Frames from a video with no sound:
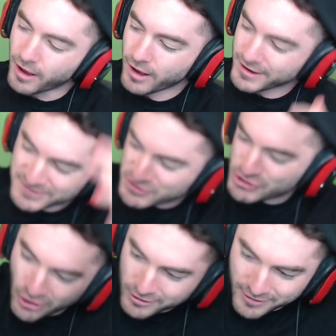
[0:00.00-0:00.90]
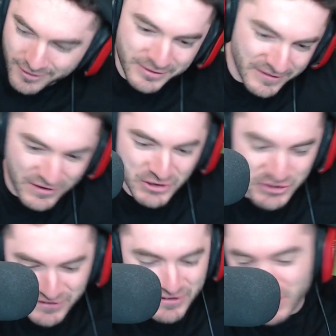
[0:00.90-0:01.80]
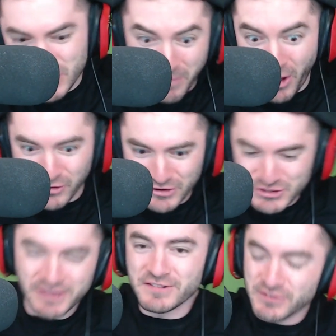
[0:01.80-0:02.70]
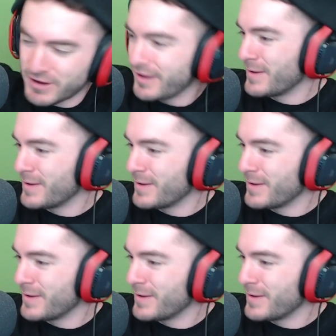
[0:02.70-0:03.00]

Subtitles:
it's Jardon, the such and such apologist,